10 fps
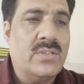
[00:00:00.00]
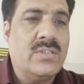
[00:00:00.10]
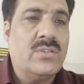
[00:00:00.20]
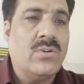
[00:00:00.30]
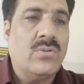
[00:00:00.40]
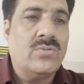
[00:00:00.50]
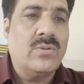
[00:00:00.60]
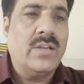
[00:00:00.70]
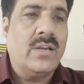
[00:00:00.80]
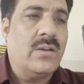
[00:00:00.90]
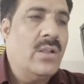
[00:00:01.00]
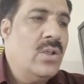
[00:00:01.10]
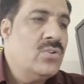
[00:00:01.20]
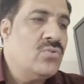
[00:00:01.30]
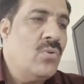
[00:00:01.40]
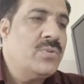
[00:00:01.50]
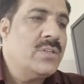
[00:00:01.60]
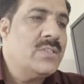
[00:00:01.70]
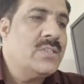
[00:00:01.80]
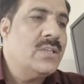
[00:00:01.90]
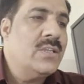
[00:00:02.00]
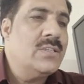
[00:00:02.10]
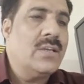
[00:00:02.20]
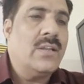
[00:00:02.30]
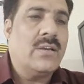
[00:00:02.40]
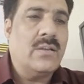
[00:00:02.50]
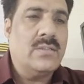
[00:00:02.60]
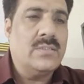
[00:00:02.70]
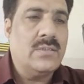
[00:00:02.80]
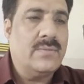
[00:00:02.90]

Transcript: This is also correct. So option C is the correct answer.